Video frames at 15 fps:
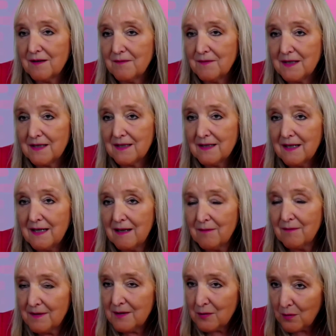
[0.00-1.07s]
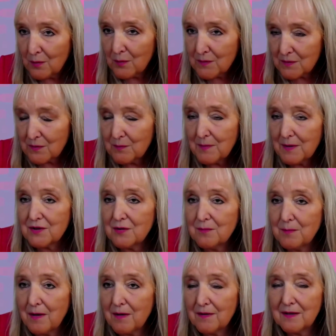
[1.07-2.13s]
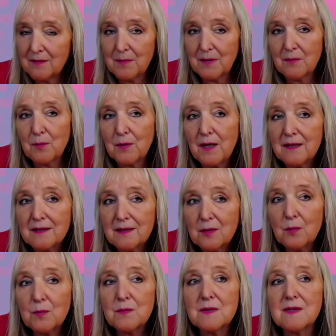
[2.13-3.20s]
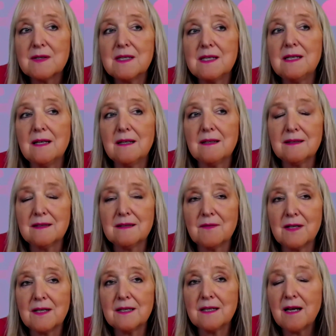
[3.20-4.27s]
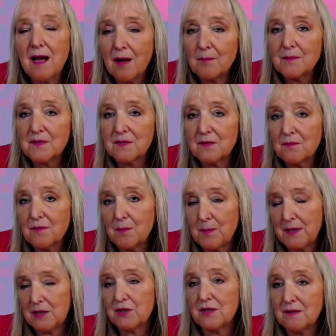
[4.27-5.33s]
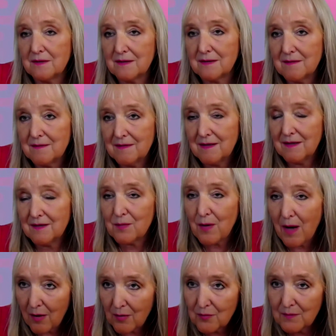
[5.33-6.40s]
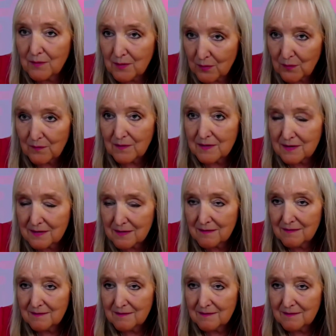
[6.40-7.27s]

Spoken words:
I think we know so much about it, but what I don't see yet when it comes to the patients. So how do we do this?